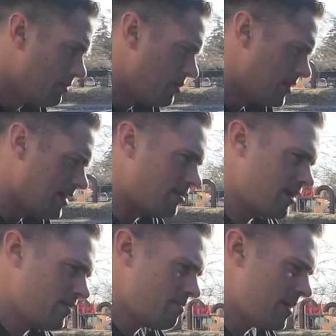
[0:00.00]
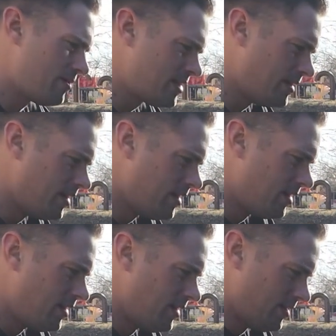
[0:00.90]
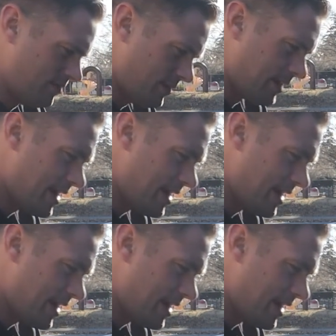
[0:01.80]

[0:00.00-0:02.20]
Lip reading: but I don't have it mounted, like